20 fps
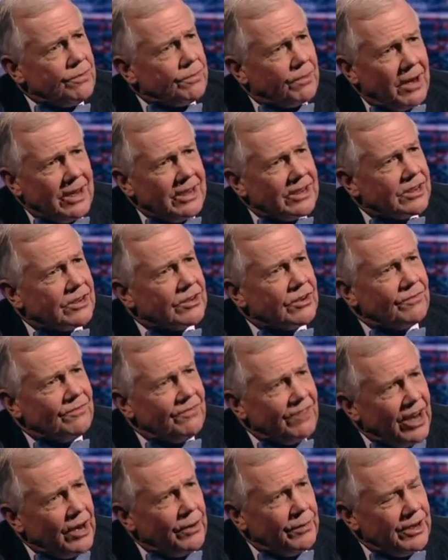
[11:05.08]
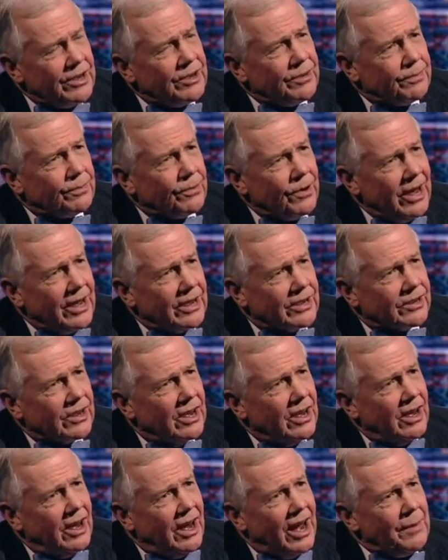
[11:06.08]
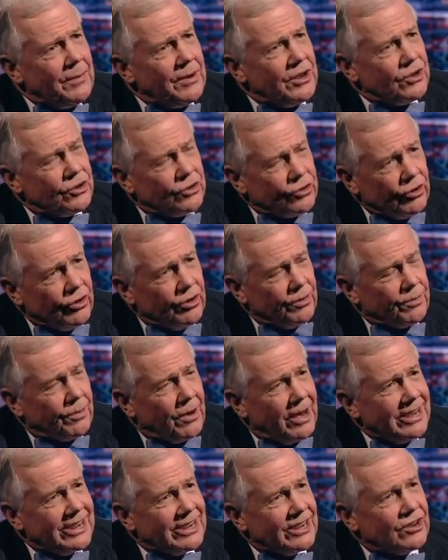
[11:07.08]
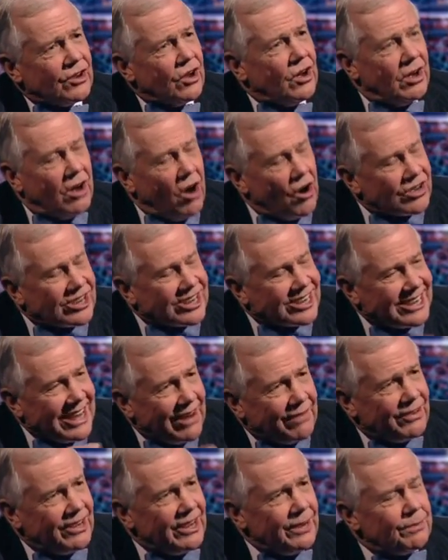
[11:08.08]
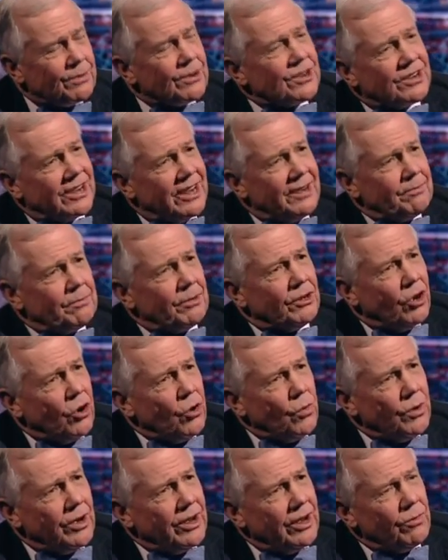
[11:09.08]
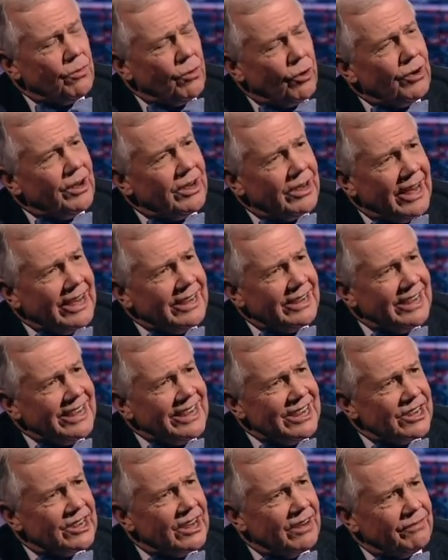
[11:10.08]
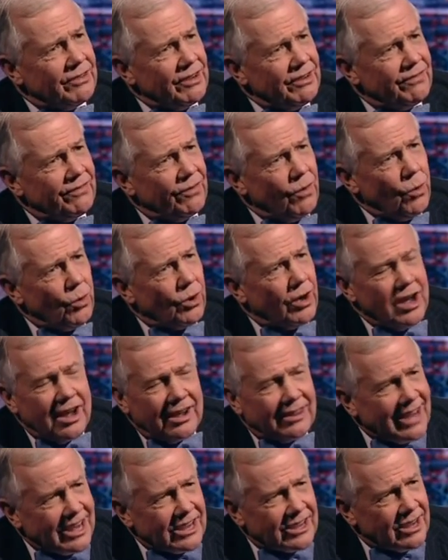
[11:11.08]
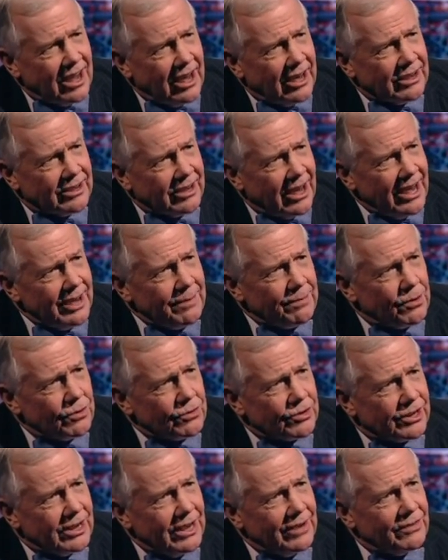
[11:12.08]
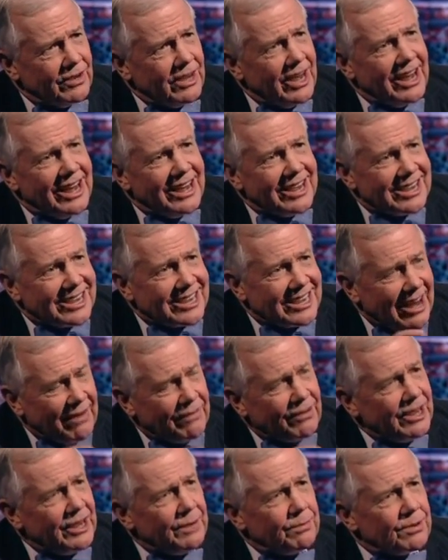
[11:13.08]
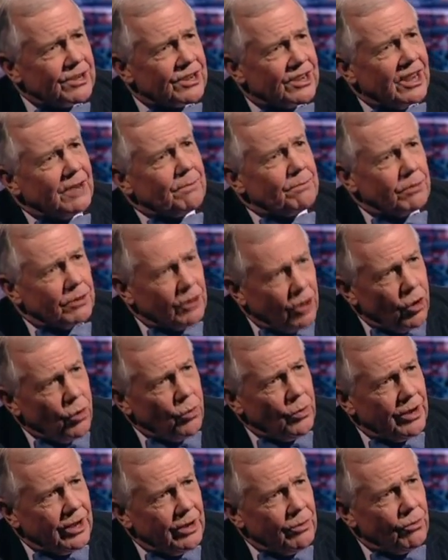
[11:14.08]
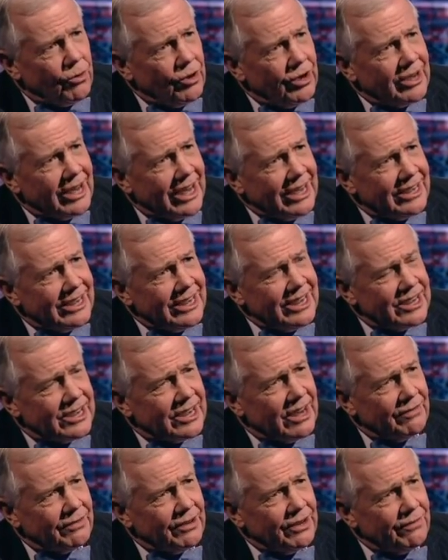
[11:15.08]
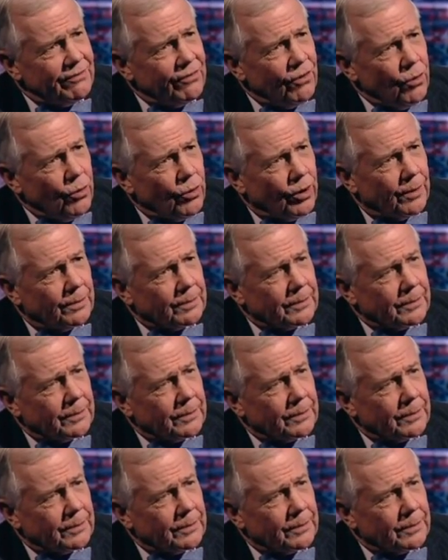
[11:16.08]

Food prices are very depressed. I mean, sugar prices are 70% below where they were in 1974. That's not a typo, Stephen. 70% below where they were in 1974.